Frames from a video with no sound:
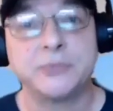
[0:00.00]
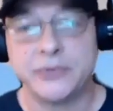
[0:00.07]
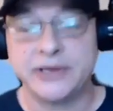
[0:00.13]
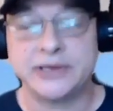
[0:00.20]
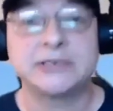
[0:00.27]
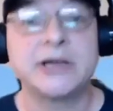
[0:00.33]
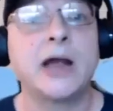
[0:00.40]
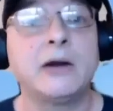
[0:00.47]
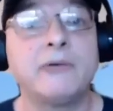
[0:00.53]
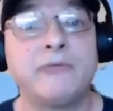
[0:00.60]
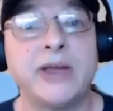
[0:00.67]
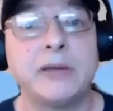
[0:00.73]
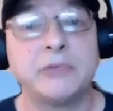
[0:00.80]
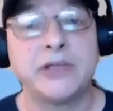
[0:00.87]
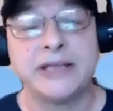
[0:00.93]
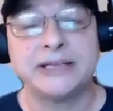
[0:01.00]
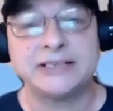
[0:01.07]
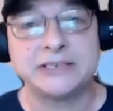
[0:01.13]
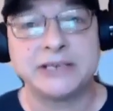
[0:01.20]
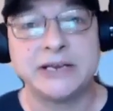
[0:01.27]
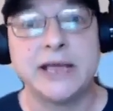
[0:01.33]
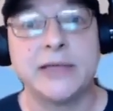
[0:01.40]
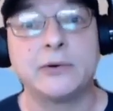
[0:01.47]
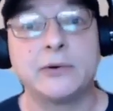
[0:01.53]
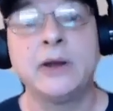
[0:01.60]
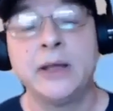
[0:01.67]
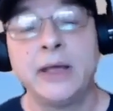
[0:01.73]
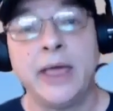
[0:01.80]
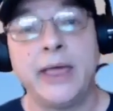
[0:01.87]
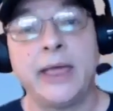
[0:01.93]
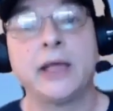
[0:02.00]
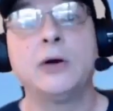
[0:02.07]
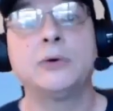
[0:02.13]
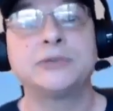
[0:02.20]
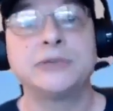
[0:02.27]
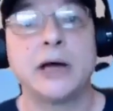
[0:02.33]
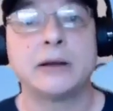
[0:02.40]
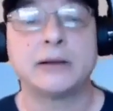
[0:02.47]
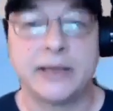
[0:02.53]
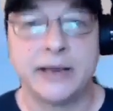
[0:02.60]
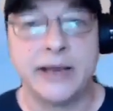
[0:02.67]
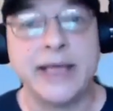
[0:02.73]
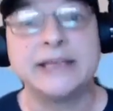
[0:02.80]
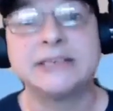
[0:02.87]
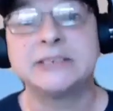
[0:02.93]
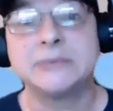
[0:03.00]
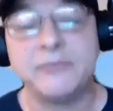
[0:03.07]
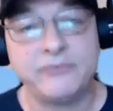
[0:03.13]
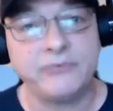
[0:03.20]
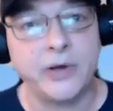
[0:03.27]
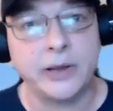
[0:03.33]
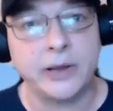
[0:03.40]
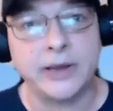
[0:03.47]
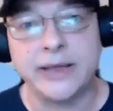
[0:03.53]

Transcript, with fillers: when the entire family gets together and goes out and has some fun.